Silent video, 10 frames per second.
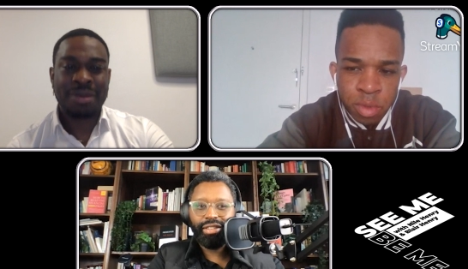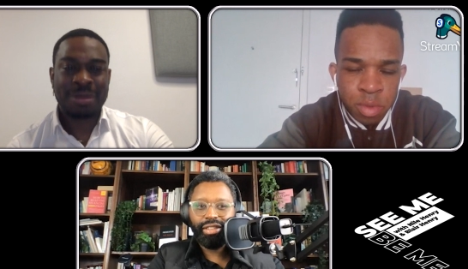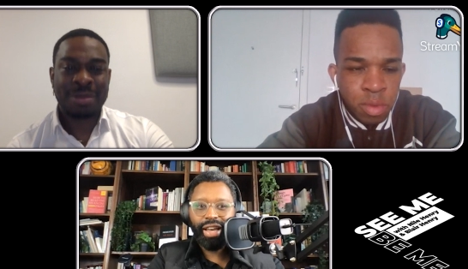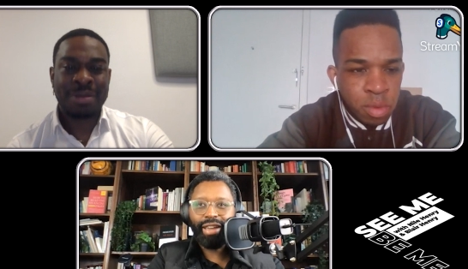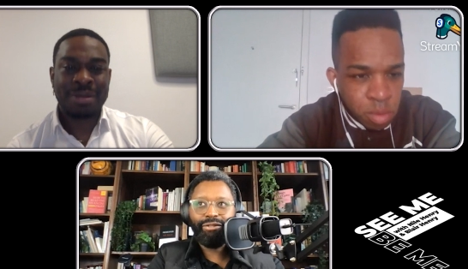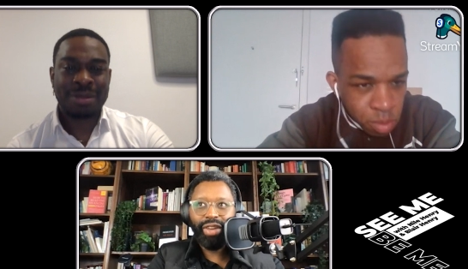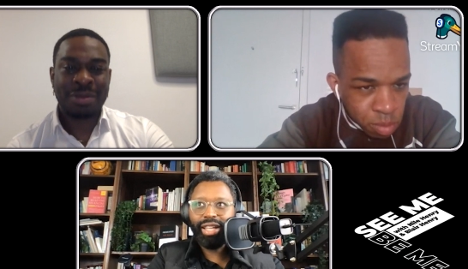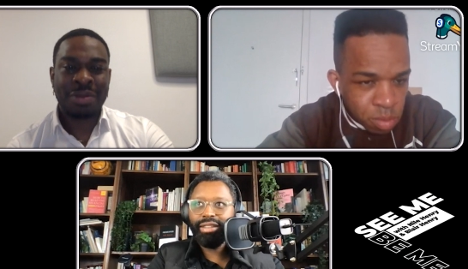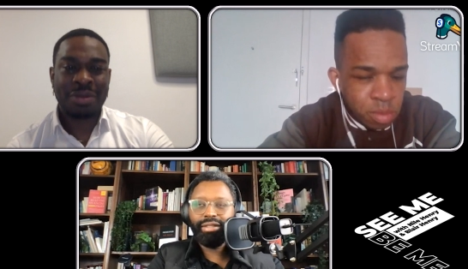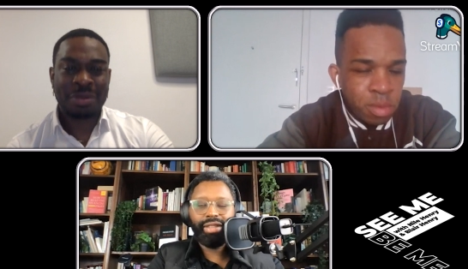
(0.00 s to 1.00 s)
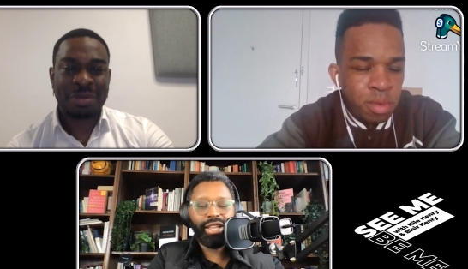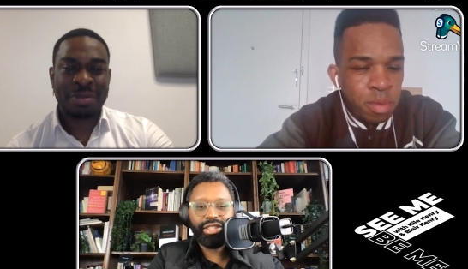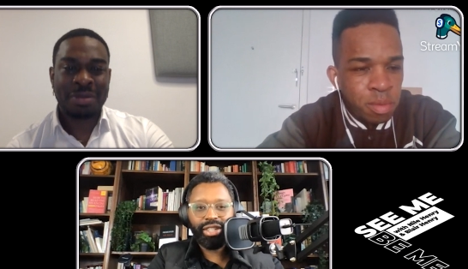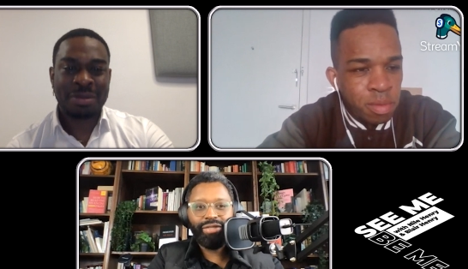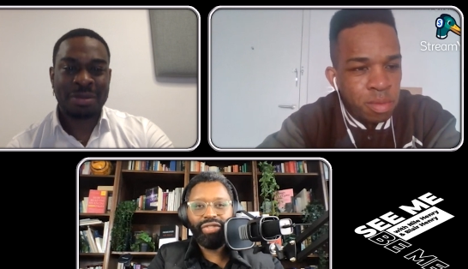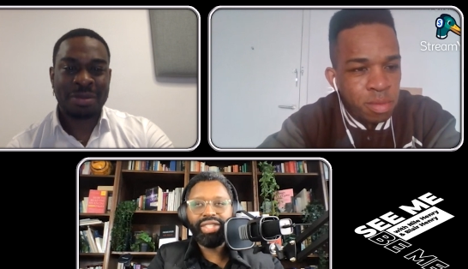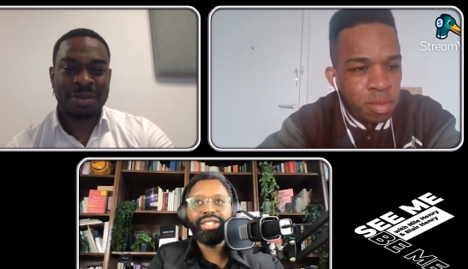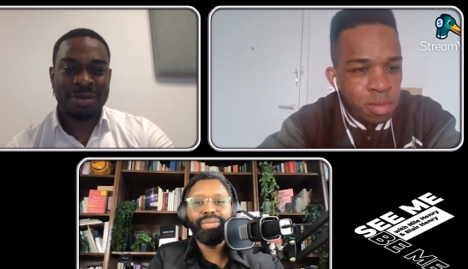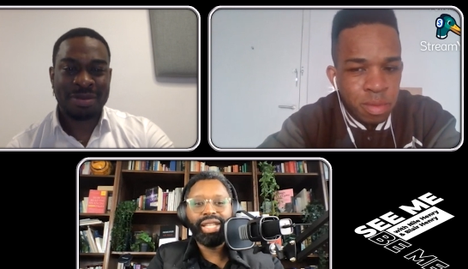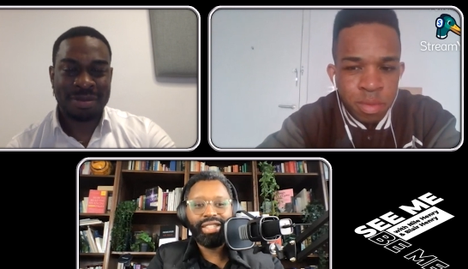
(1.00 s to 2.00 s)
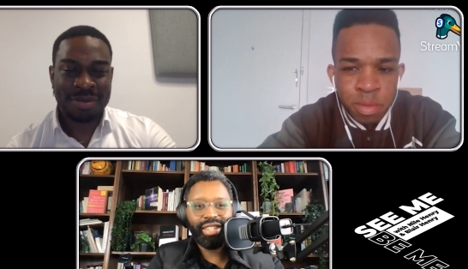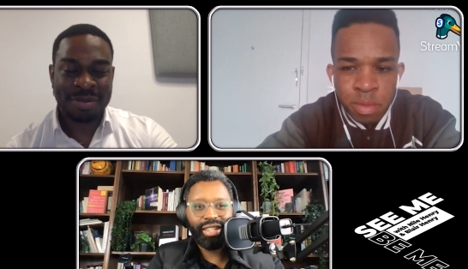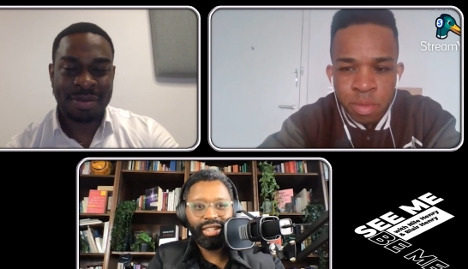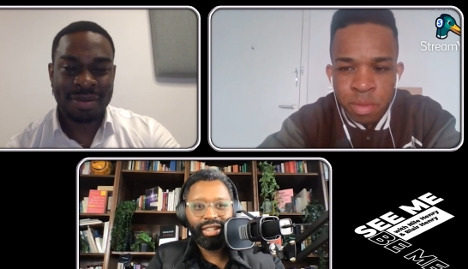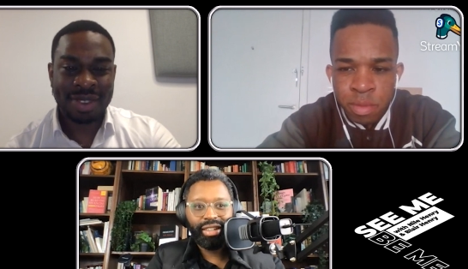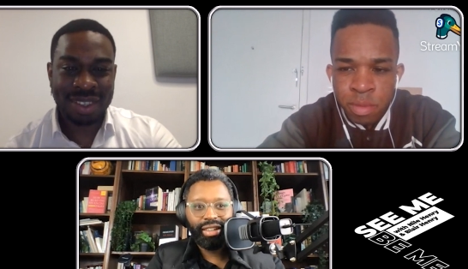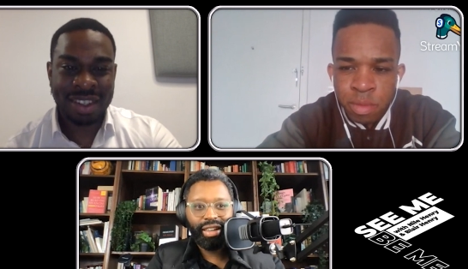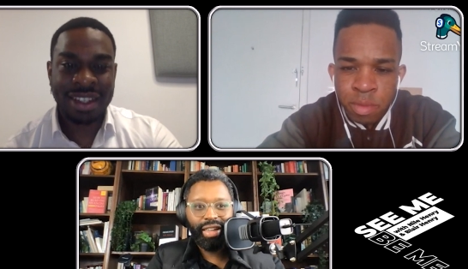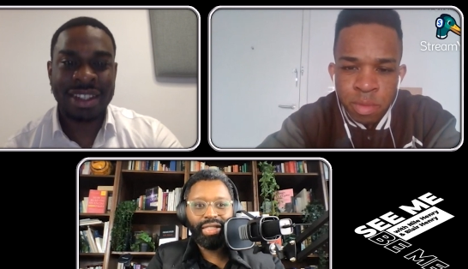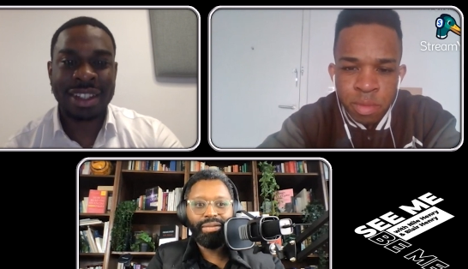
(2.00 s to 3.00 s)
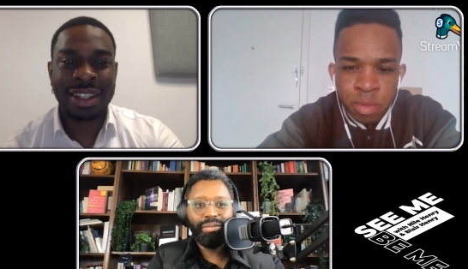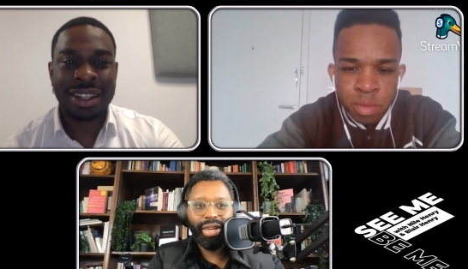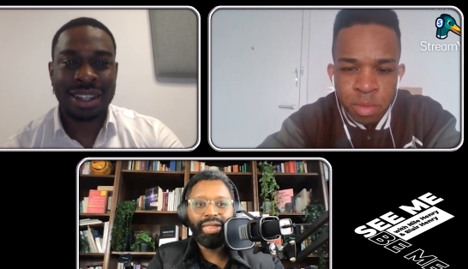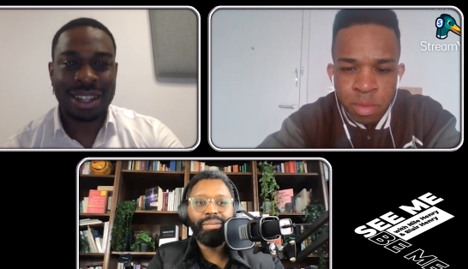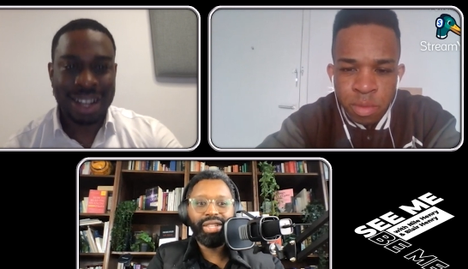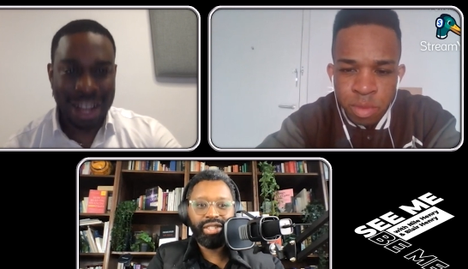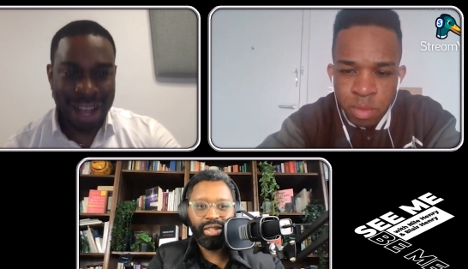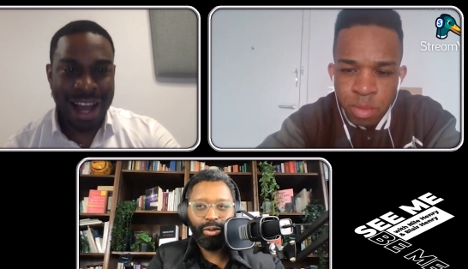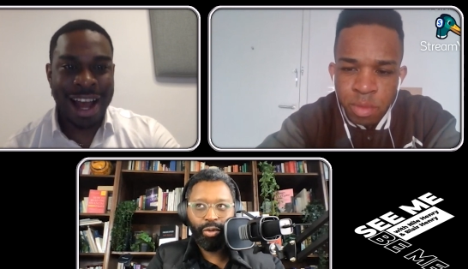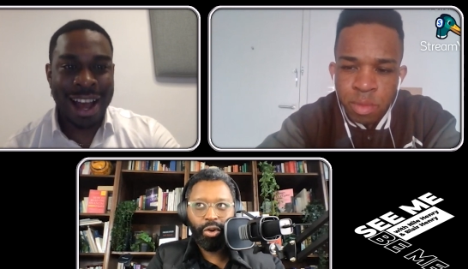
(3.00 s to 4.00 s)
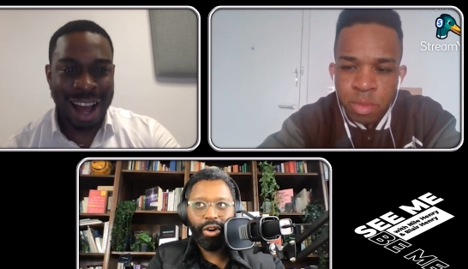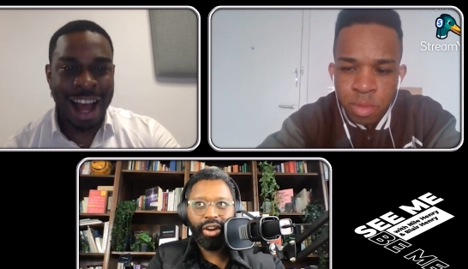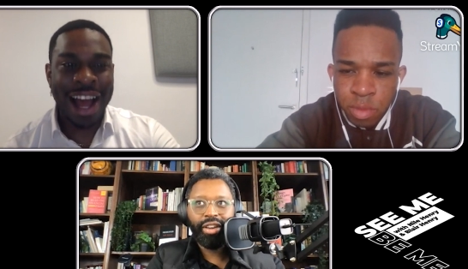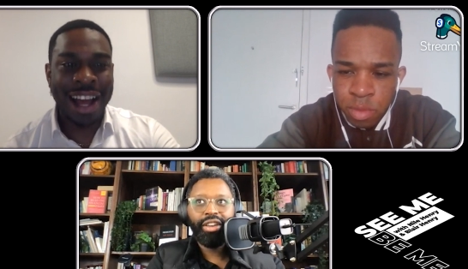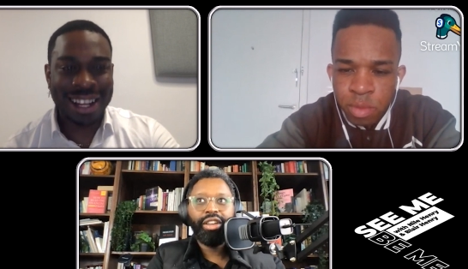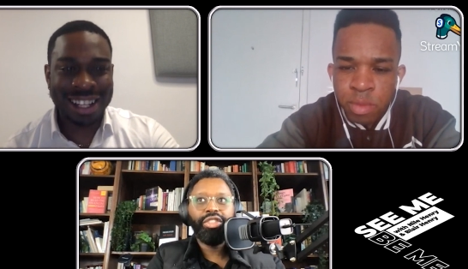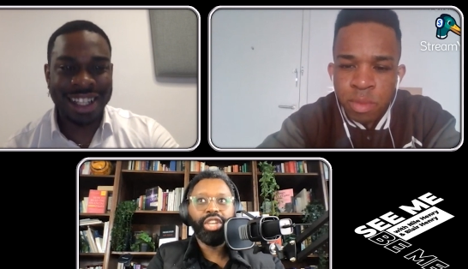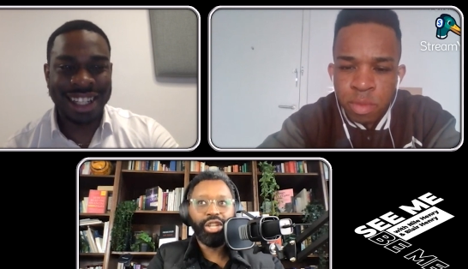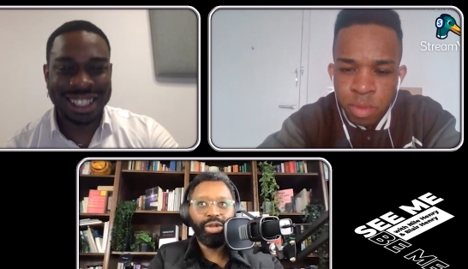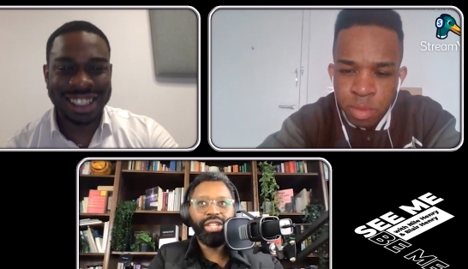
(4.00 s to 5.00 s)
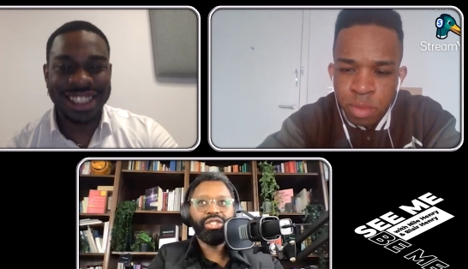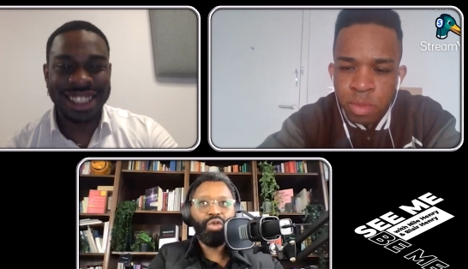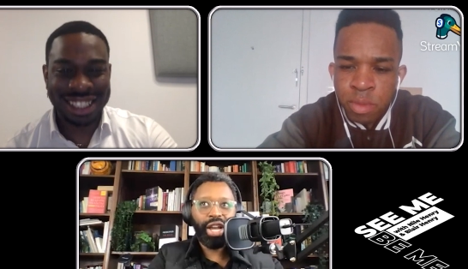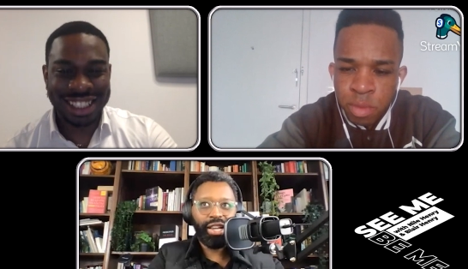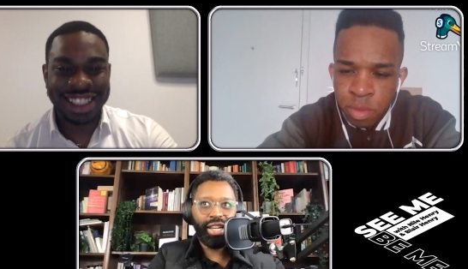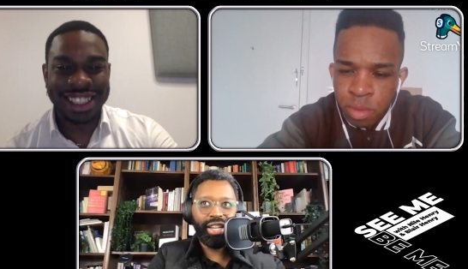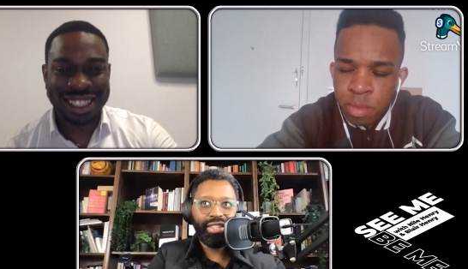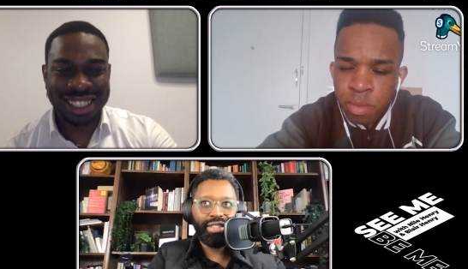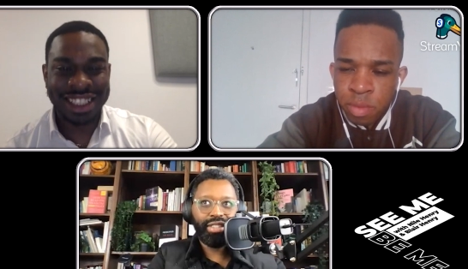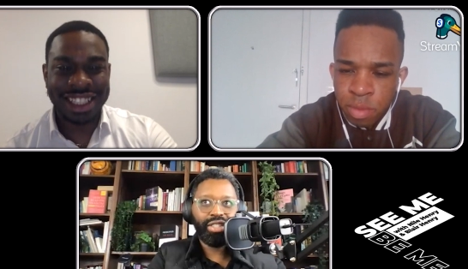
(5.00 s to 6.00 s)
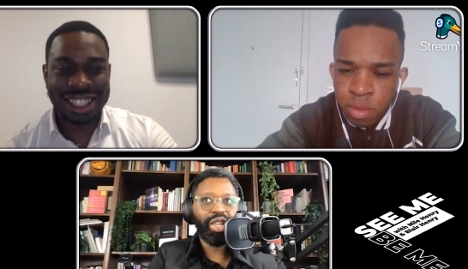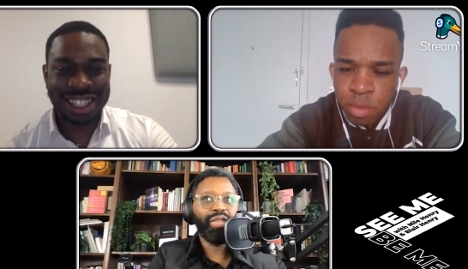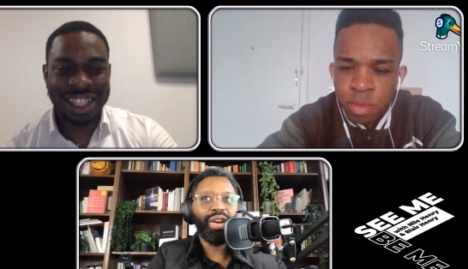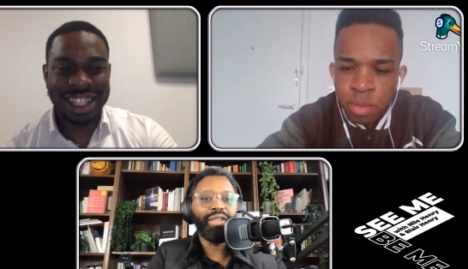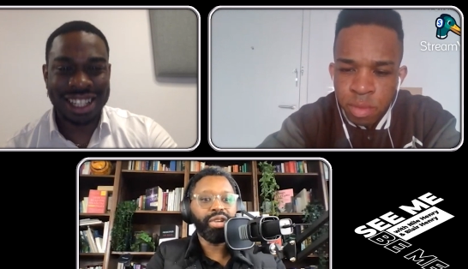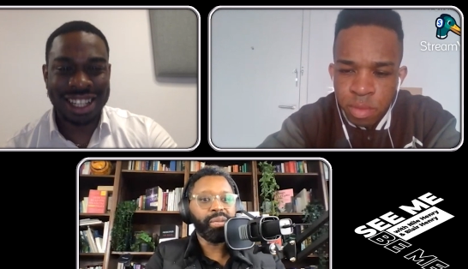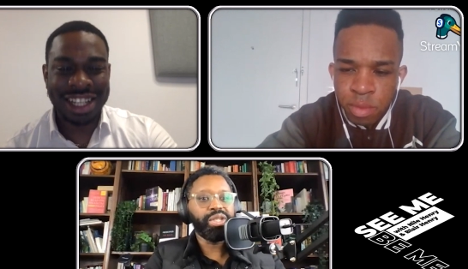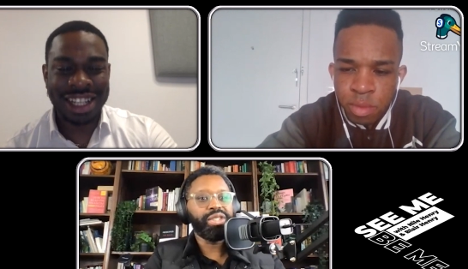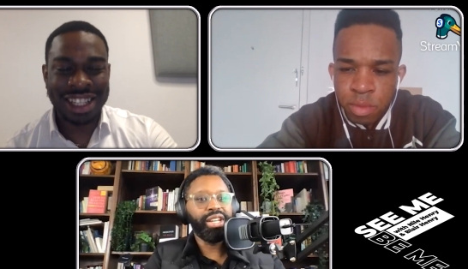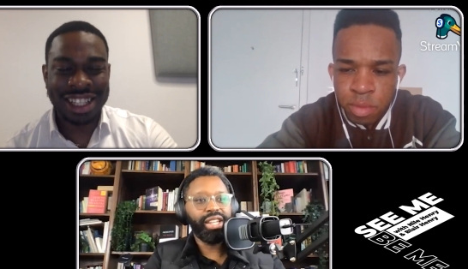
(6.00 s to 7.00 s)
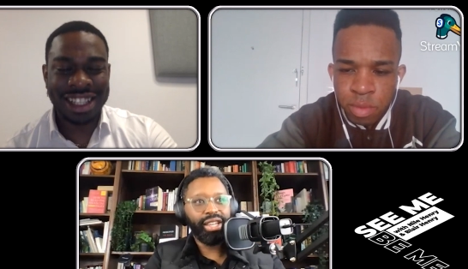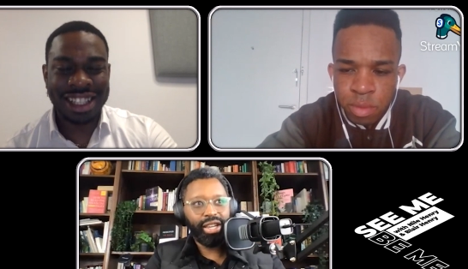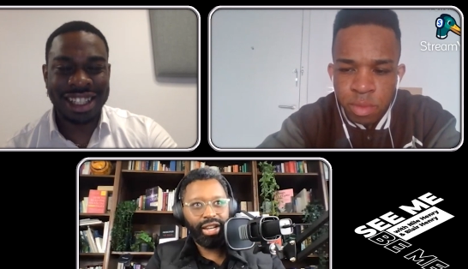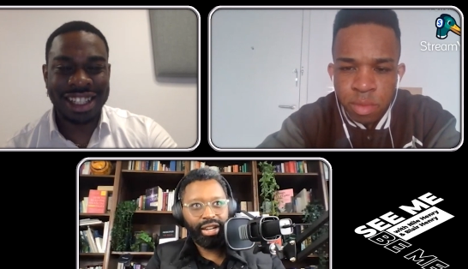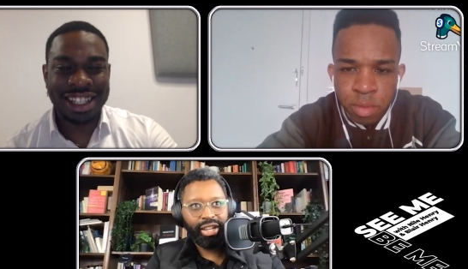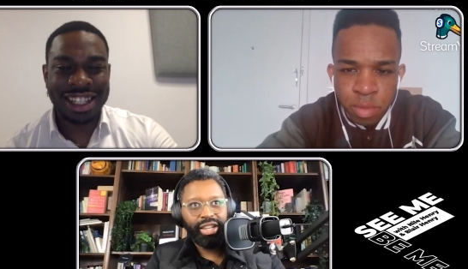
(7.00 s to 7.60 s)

Speaker 1: Like be, like there's an invincibility in the in the midst of the euphoria that you need to recognize so that if you're ever in a position like that again,